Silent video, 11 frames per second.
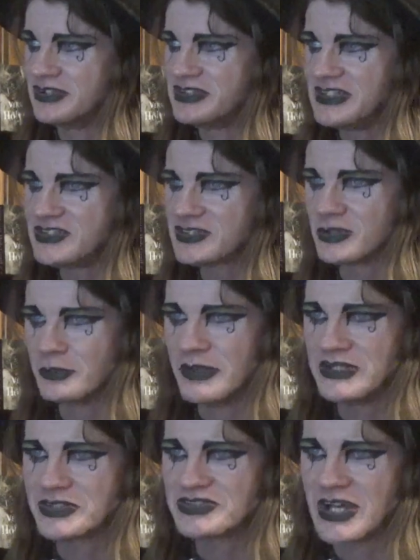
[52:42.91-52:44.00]
T-score
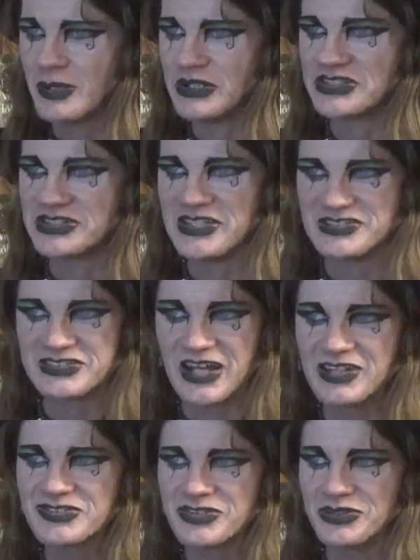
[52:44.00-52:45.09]
measures how much
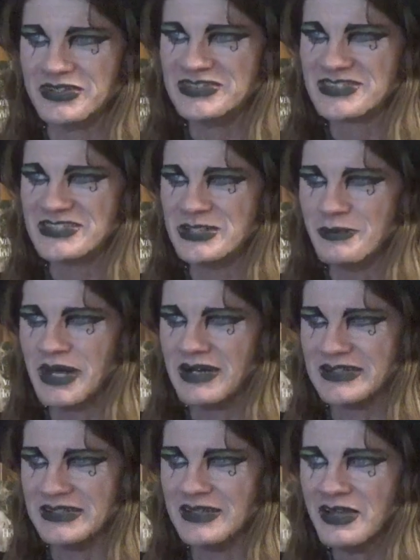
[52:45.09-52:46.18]
testosterone is in the
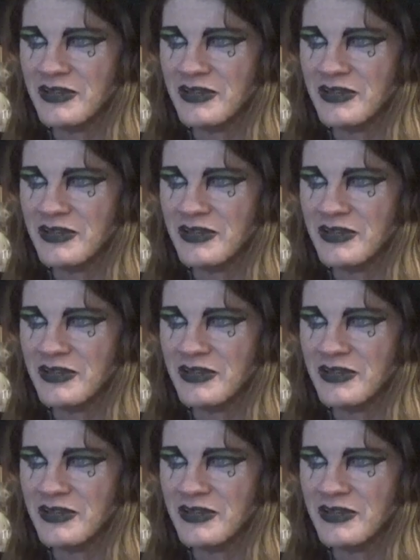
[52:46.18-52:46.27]
body.